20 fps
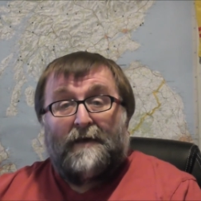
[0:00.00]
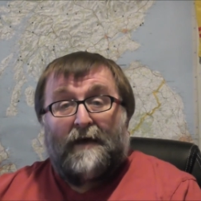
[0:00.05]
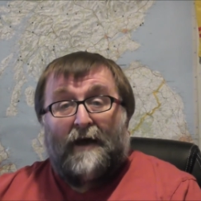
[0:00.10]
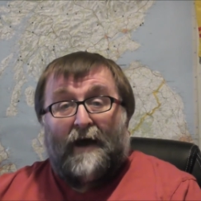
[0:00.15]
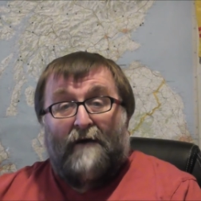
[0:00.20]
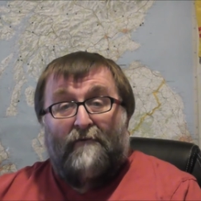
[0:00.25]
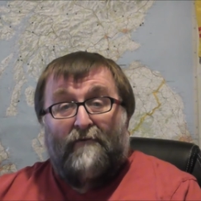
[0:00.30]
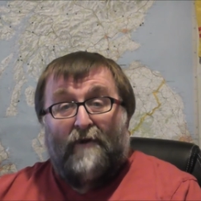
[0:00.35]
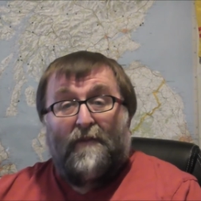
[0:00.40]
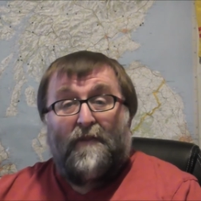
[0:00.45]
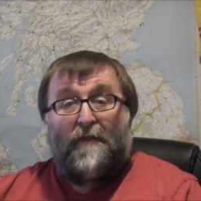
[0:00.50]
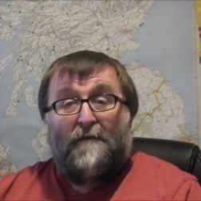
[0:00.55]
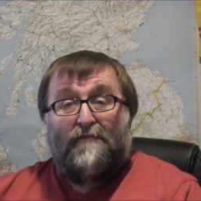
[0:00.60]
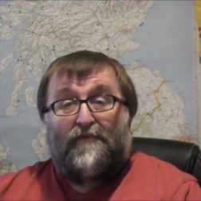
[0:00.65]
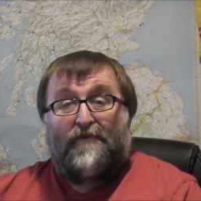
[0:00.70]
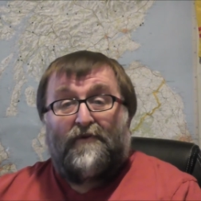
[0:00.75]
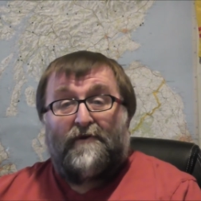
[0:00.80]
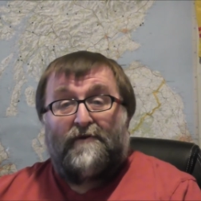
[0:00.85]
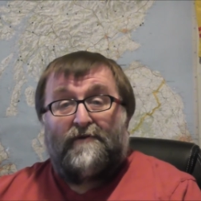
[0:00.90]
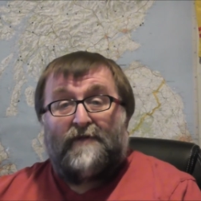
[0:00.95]
I run them
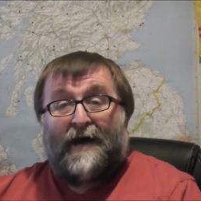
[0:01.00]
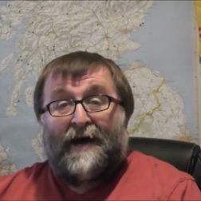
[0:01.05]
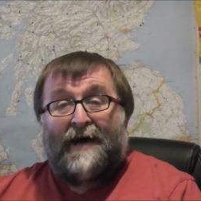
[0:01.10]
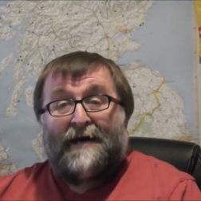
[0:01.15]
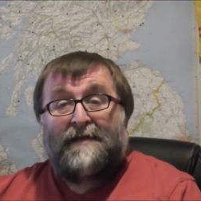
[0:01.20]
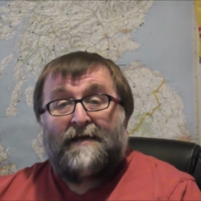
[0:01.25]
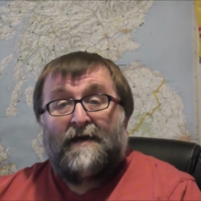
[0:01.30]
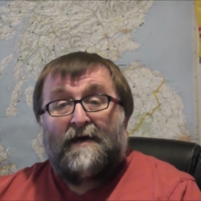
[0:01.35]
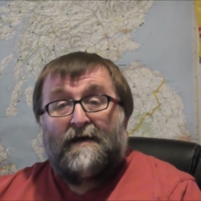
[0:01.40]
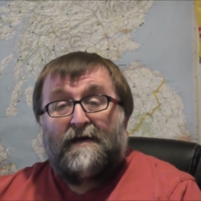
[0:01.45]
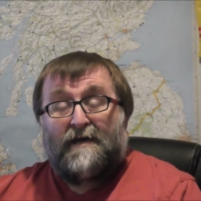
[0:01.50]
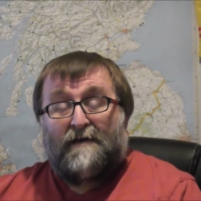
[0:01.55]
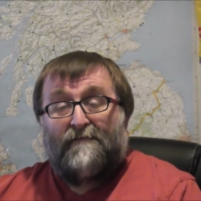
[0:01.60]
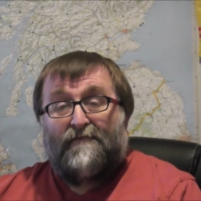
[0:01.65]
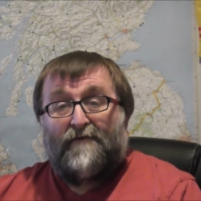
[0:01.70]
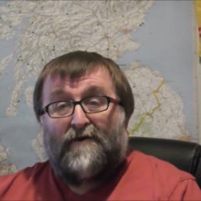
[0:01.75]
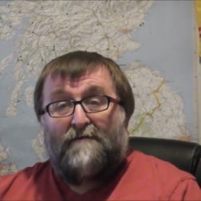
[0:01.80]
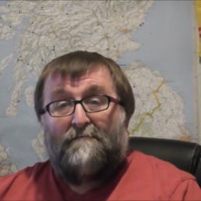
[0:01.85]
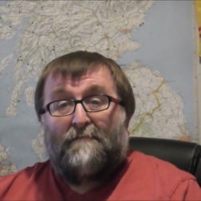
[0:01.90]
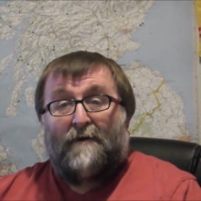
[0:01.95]
through that,
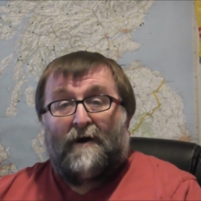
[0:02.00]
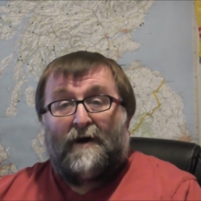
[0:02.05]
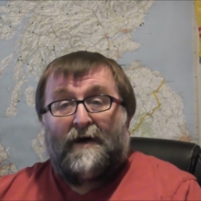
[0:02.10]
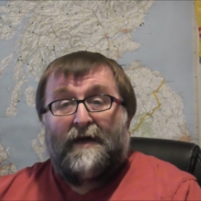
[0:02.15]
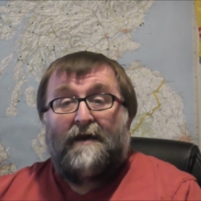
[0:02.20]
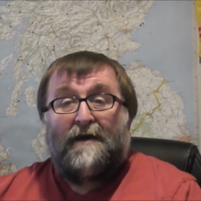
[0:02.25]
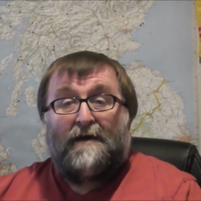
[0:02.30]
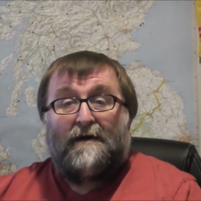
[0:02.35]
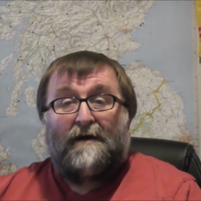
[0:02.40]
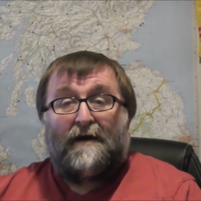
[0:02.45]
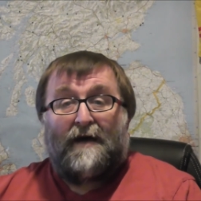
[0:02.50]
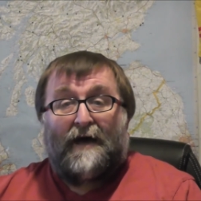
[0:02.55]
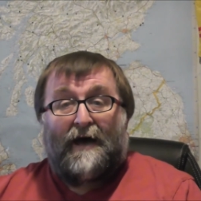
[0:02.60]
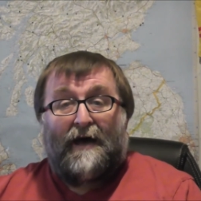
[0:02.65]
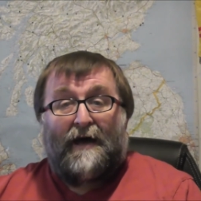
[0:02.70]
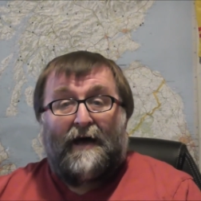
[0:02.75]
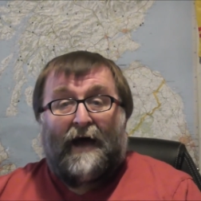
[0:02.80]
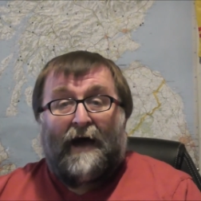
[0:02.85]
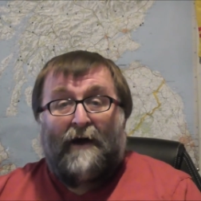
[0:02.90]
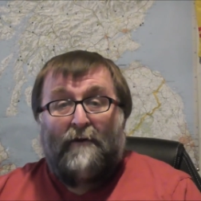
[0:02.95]
convert my
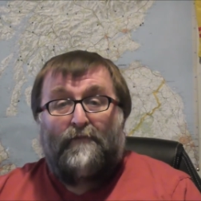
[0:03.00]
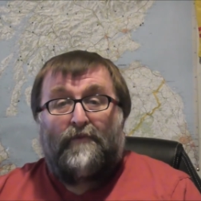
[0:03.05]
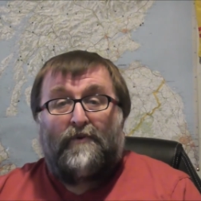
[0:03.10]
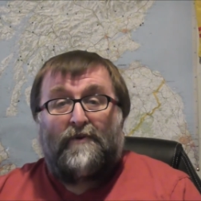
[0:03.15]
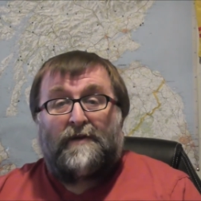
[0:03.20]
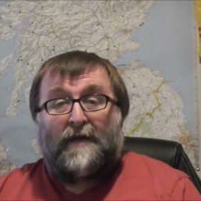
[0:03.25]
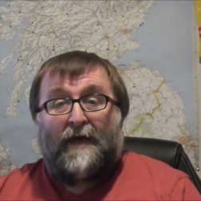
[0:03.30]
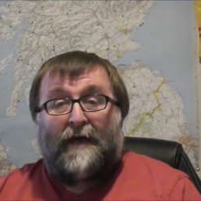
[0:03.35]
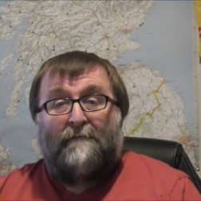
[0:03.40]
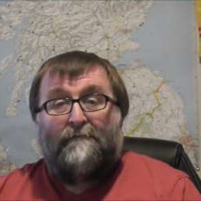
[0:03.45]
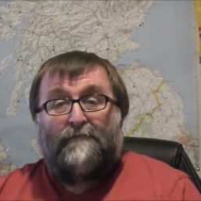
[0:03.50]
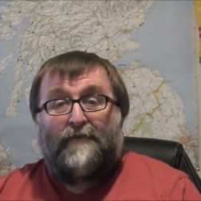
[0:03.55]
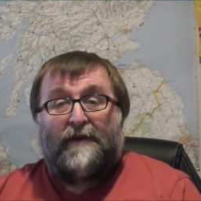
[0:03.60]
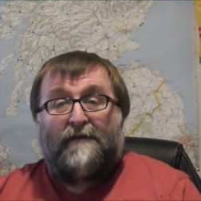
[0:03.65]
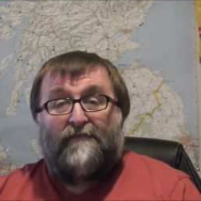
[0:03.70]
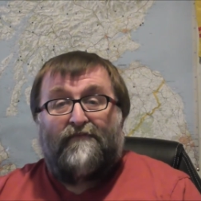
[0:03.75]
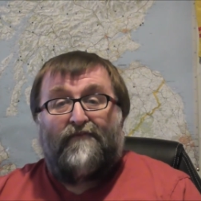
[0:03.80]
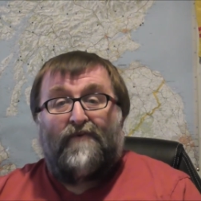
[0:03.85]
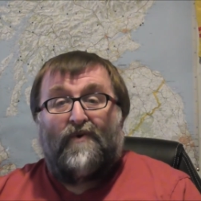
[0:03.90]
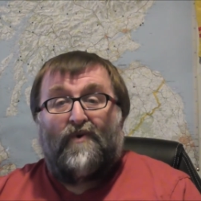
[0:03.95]
output
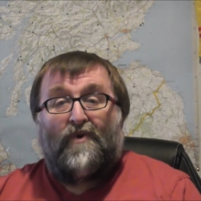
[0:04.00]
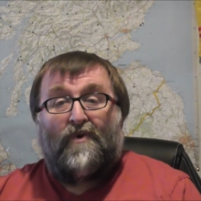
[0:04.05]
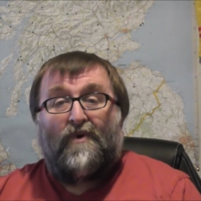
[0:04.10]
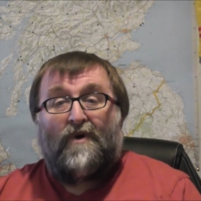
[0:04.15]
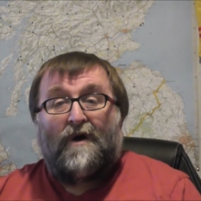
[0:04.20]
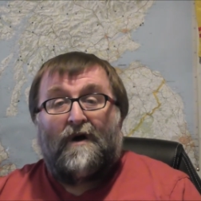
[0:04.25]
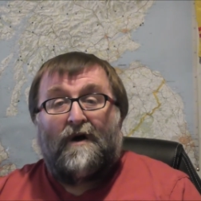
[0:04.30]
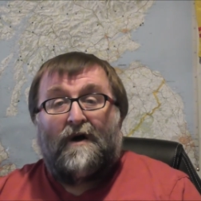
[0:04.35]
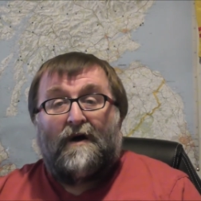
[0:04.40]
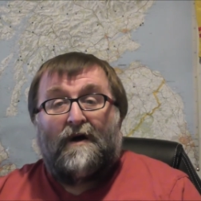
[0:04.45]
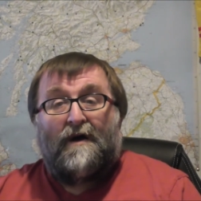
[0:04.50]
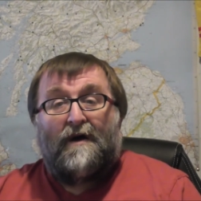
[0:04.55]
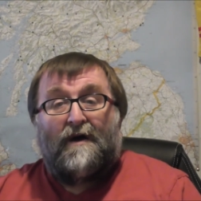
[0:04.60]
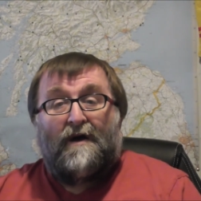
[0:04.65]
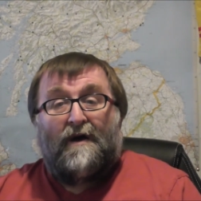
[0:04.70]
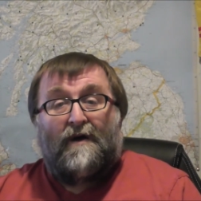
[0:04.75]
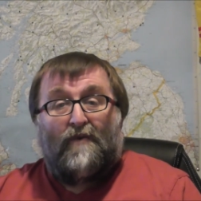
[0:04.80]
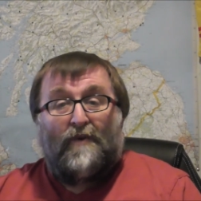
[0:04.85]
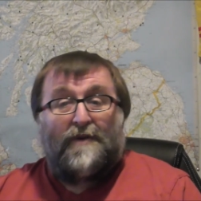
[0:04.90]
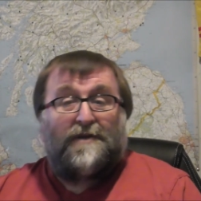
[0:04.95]
MP4,
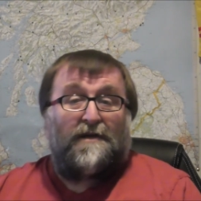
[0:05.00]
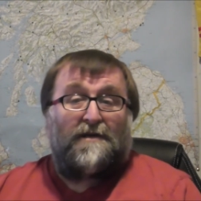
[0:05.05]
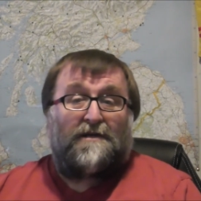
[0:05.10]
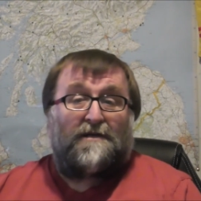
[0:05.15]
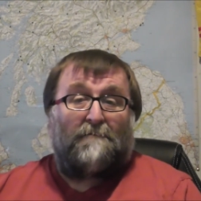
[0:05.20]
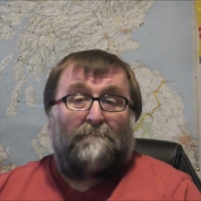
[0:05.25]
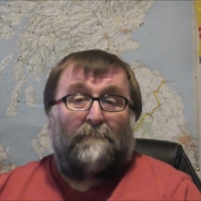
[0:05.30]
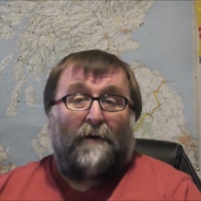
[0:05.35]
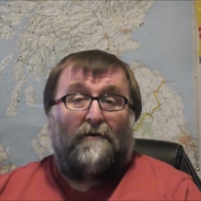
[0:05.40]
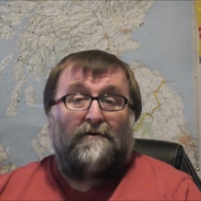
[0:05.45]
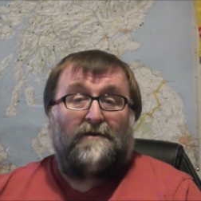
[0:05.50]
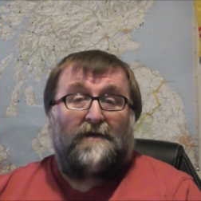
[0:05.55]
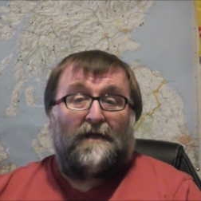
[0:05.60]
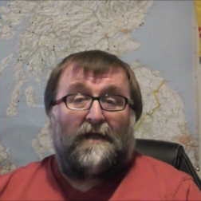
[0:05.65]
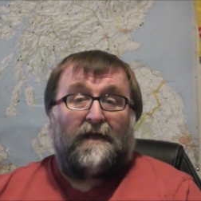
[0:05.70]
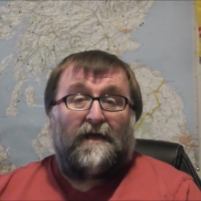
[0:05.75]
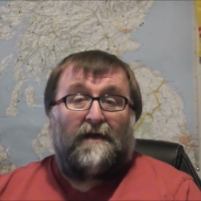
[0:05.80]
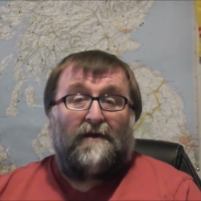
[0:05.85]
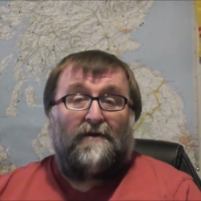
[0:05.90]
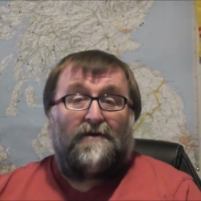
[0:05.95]
which is
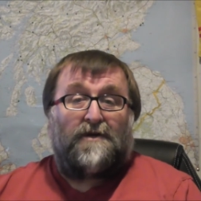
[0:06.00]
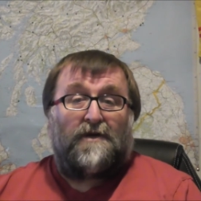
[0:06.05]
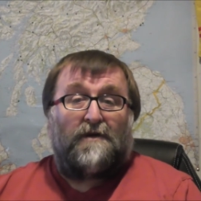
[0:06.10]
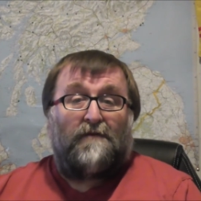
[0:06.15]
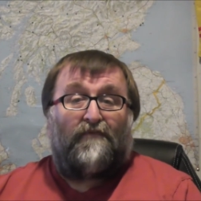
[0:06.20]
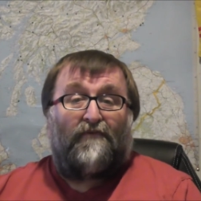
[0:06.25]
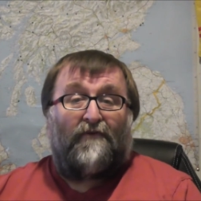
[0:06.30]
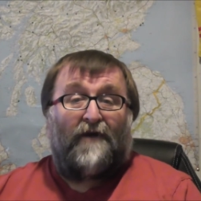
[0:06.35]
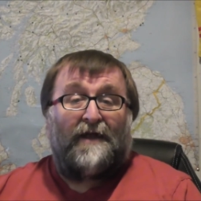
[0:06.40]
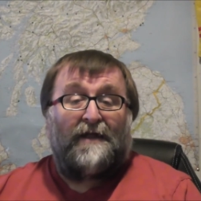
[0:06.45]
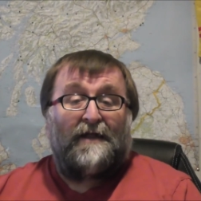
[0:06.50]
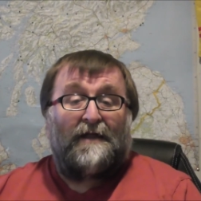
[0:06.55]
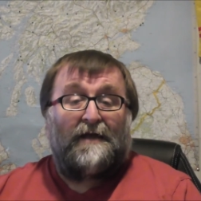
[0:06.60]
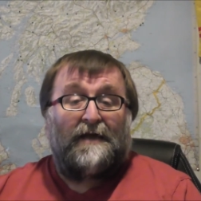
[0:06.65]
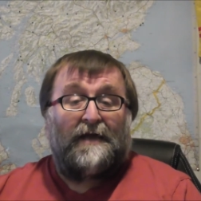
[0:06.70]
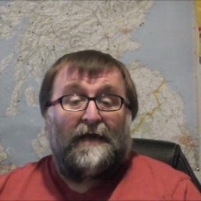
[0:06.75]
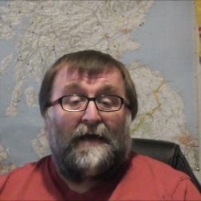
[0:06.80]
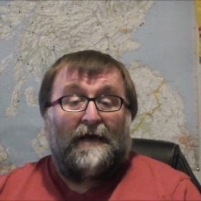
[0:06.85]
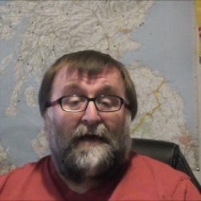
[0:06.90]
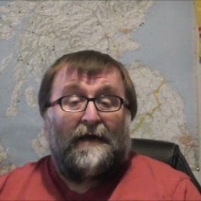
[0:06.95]
supposedly YouTube
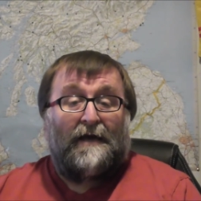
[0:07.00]
friendly,